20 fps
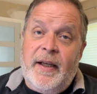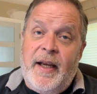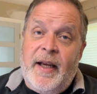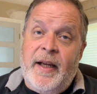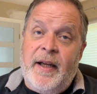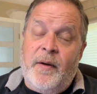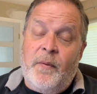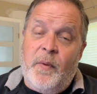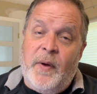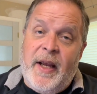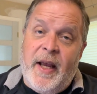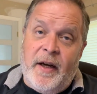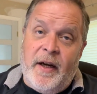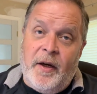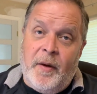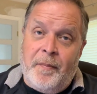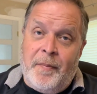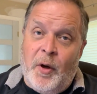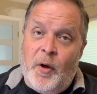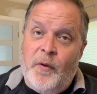And we had
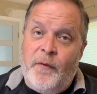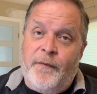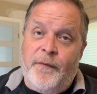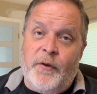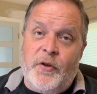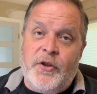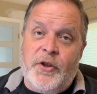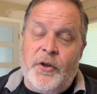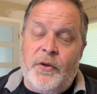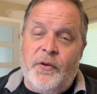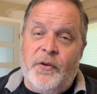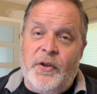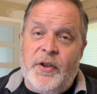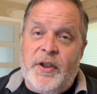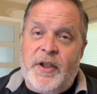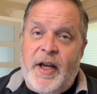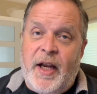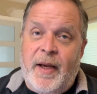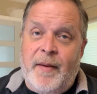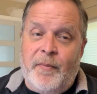an Abode for Children
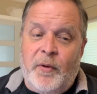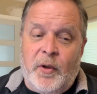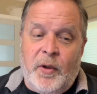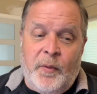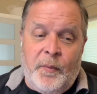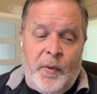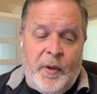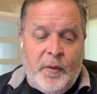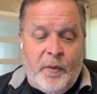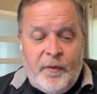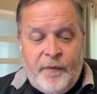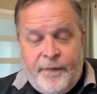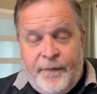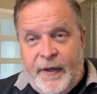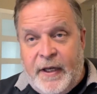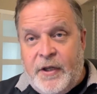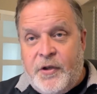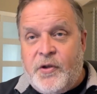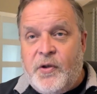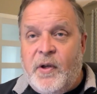table, and we were
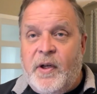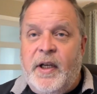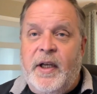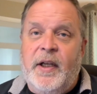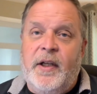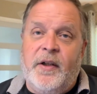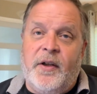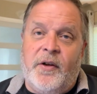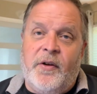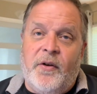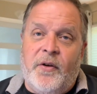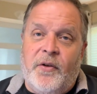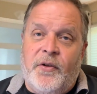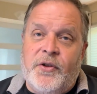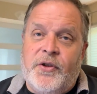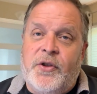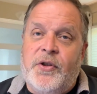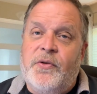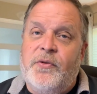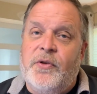featuring the
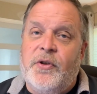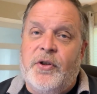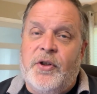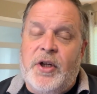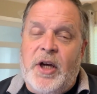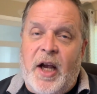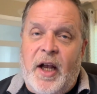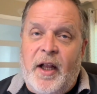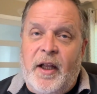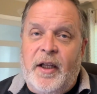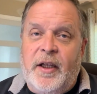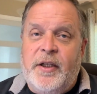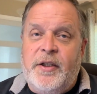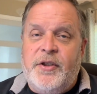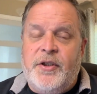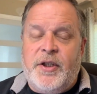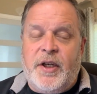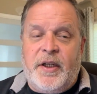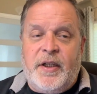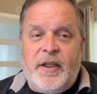Girls Junior
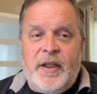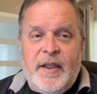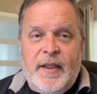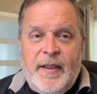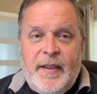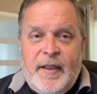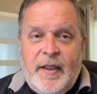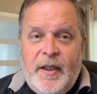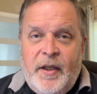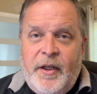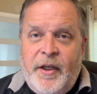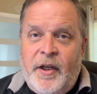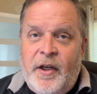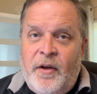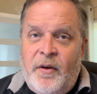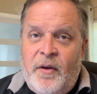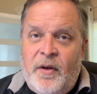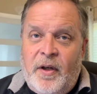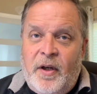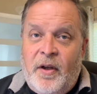College and, you
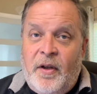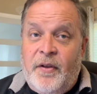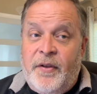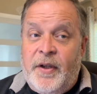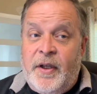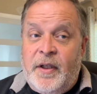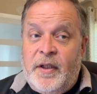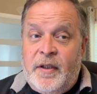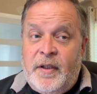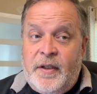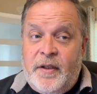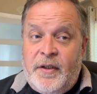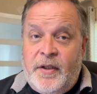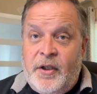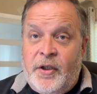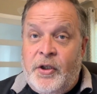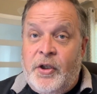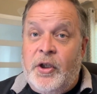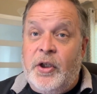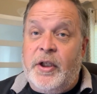know, all the
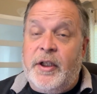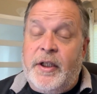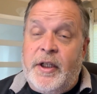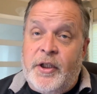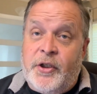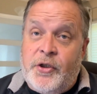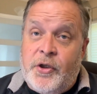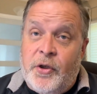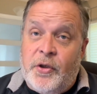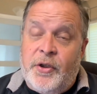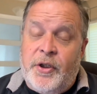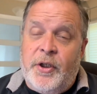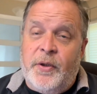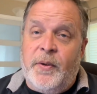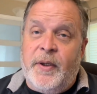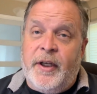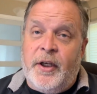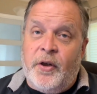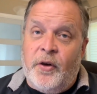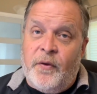good that you're
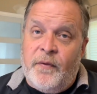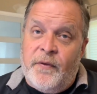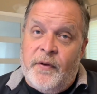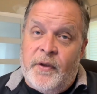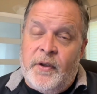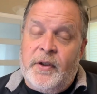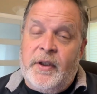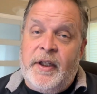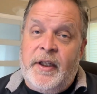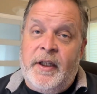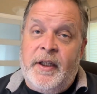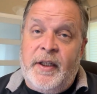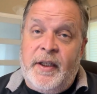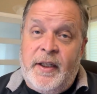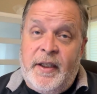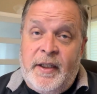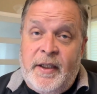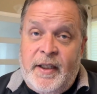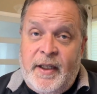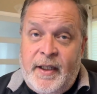doing over in
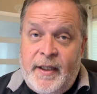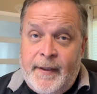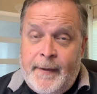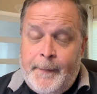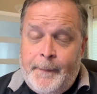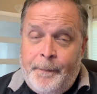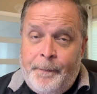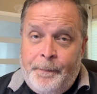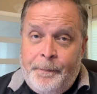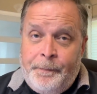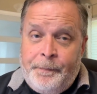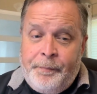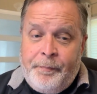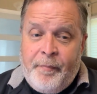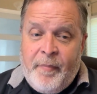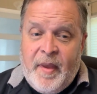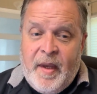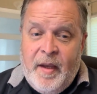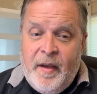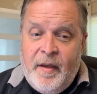India.
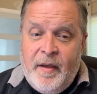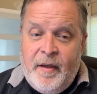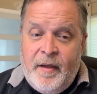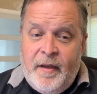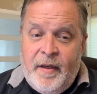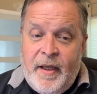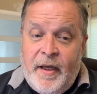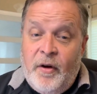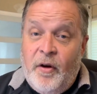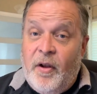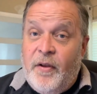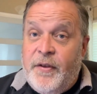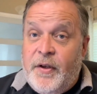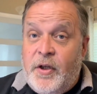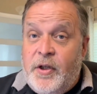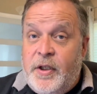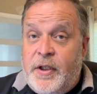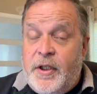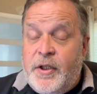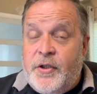And all the
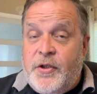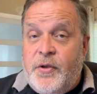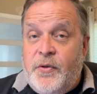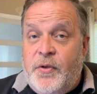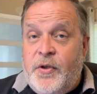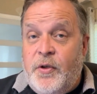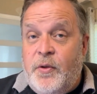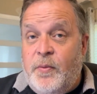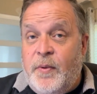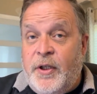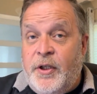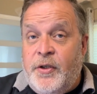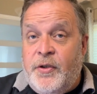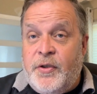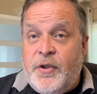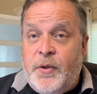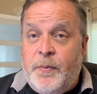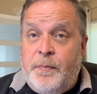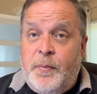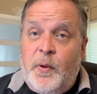good that you do when you
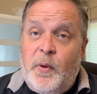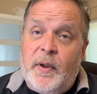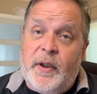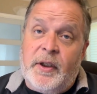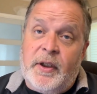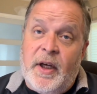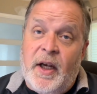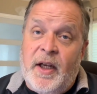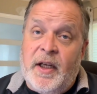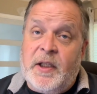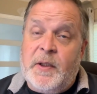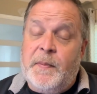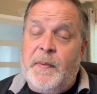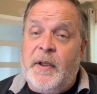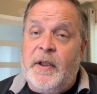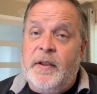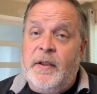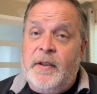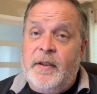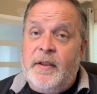support
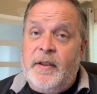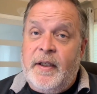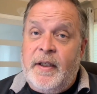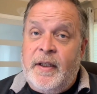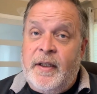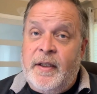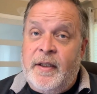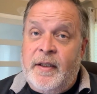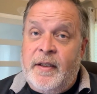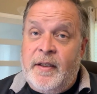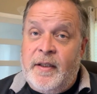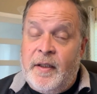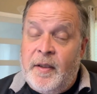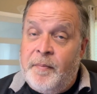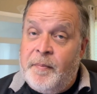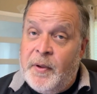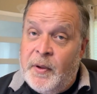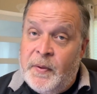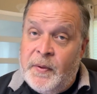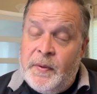Gospa and
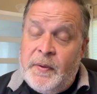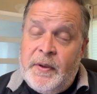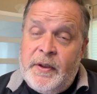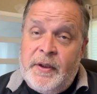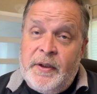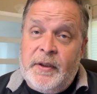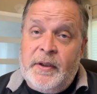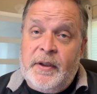Abode,